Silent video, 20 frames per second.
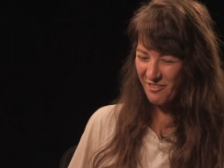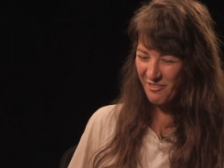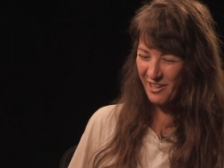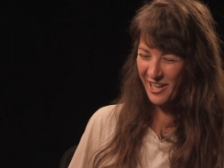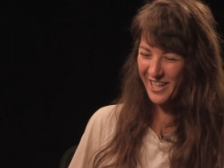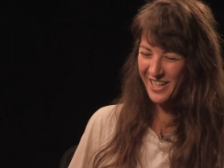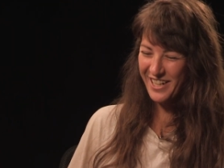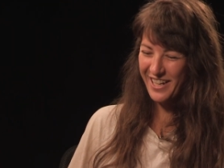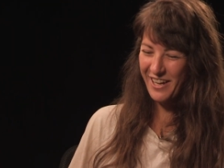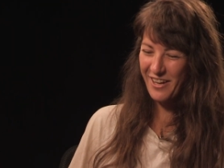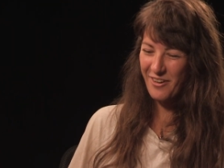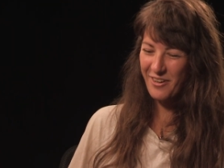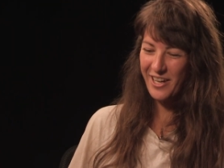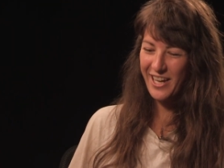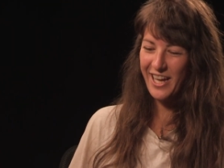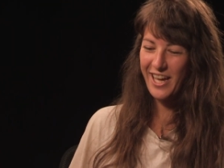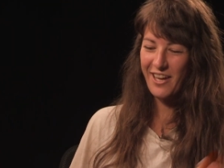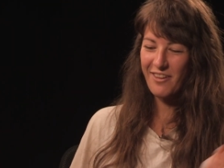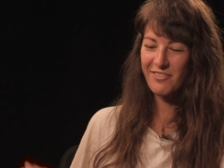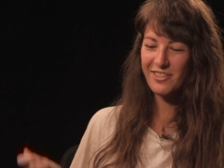like right now
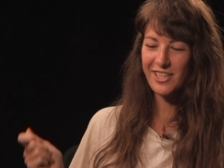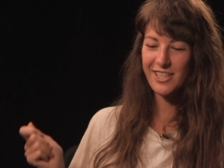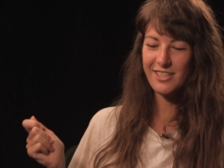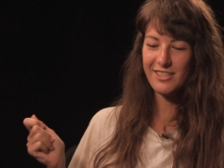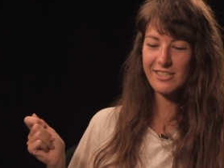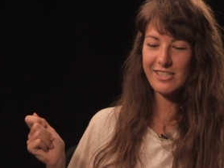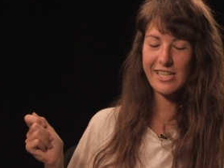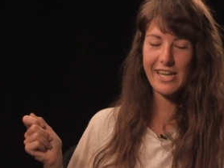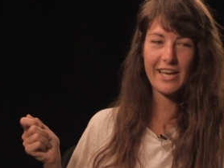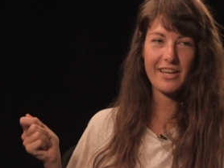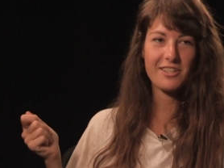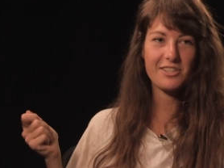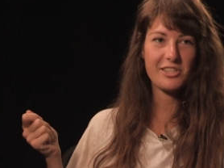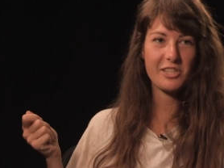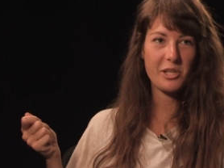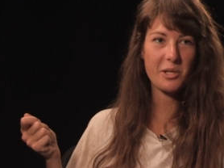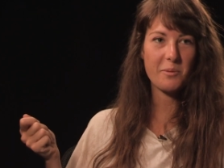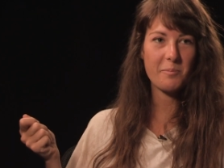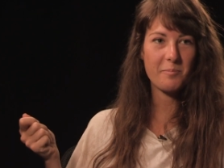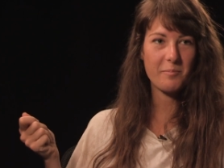I have it
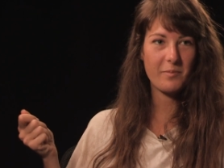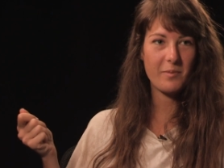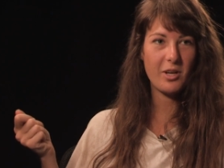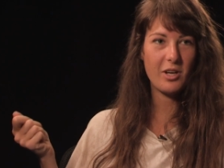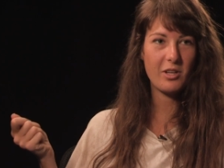tacked up